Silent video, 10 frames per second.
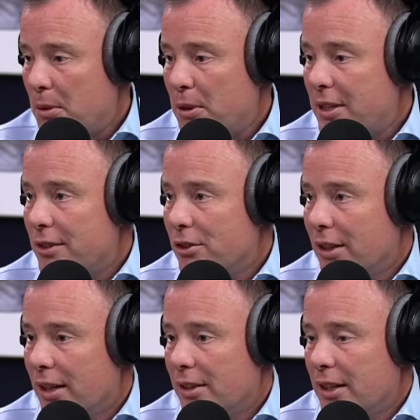
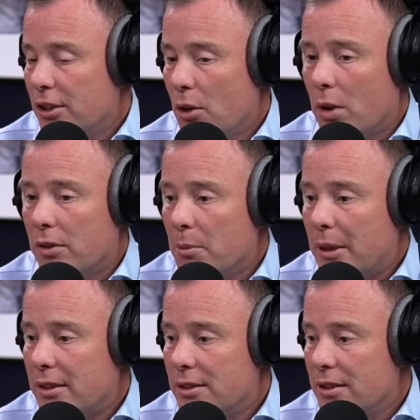Potentially. And I think one of the
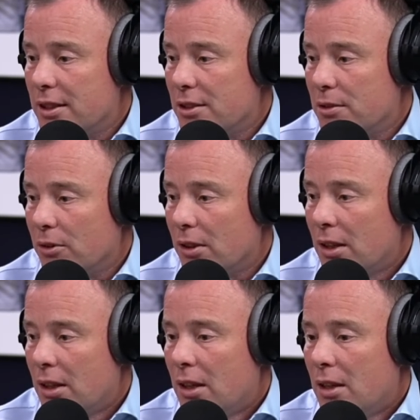biggest decisions for
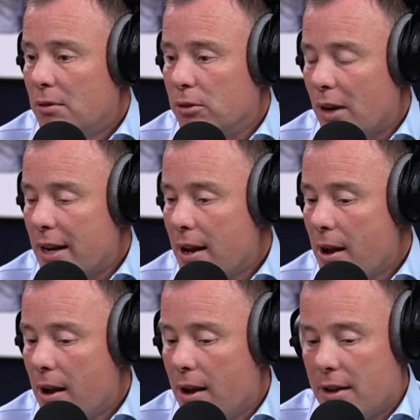
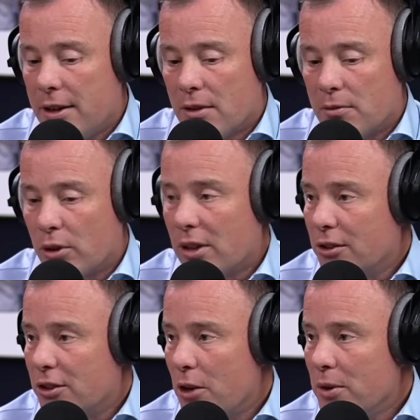a
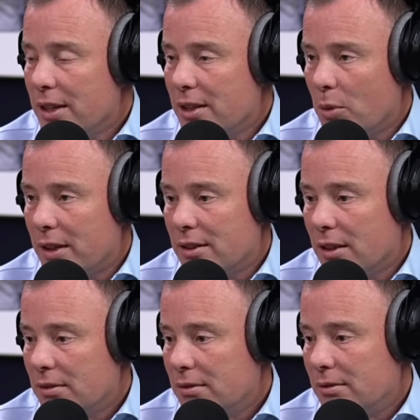custodian is when
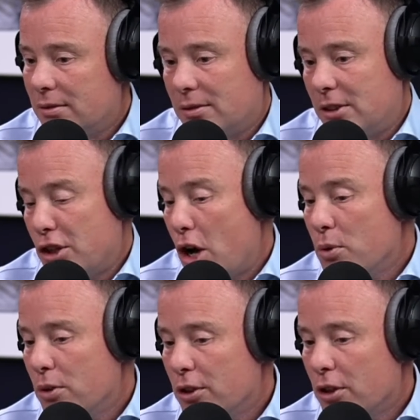to
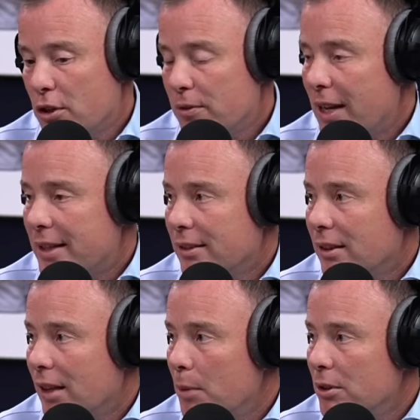know that you've taken the
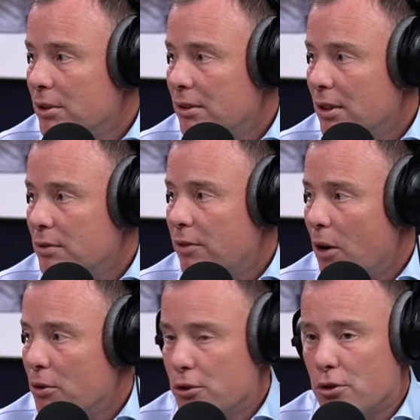club as
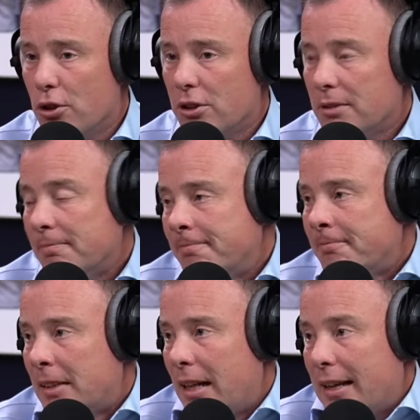far as you could. And
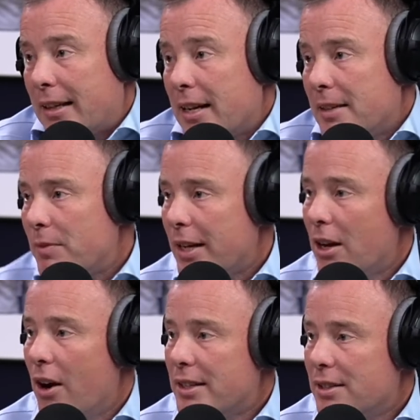again, in
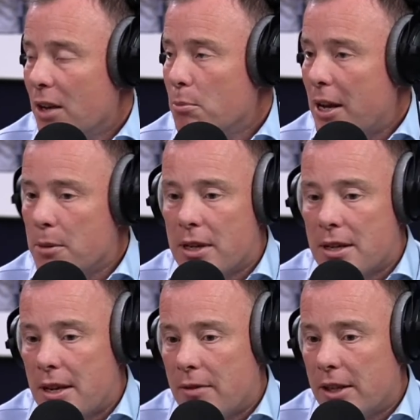hindsight,
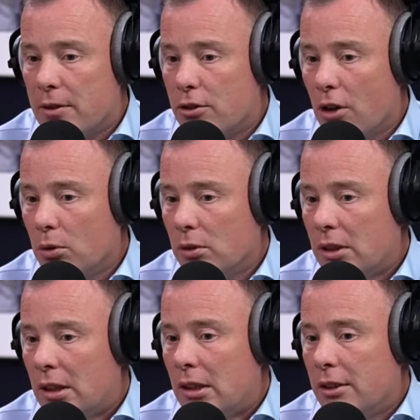maybe if he'd have sold
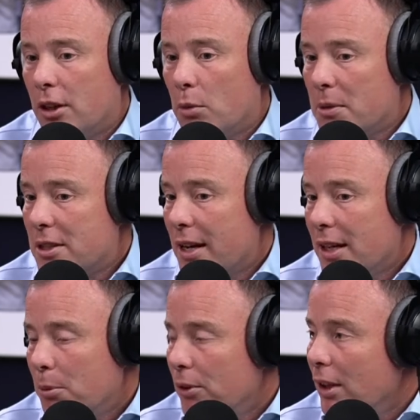when we
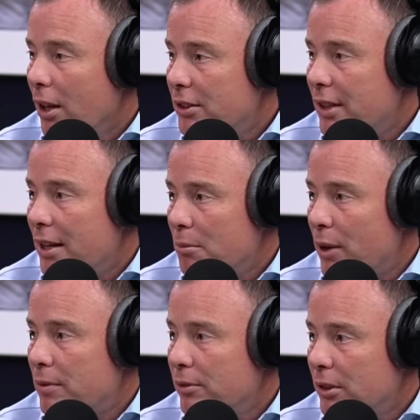stayed up on the last day at
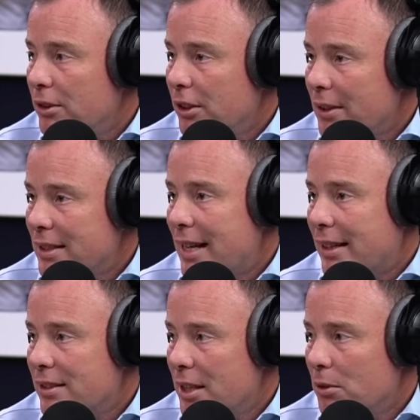Brentford, his
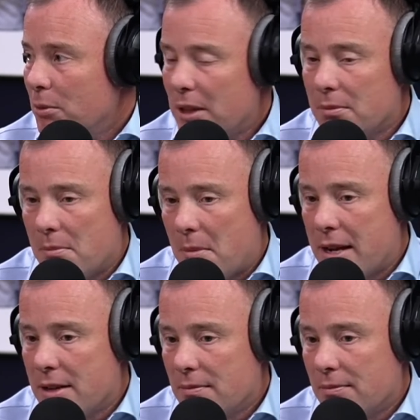legacy would have been
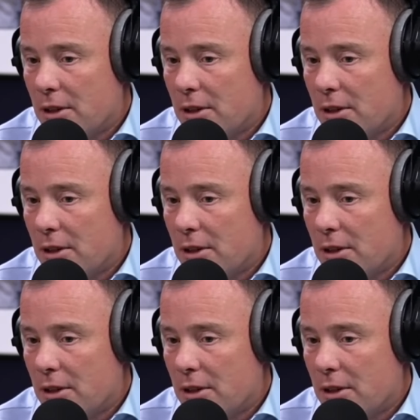made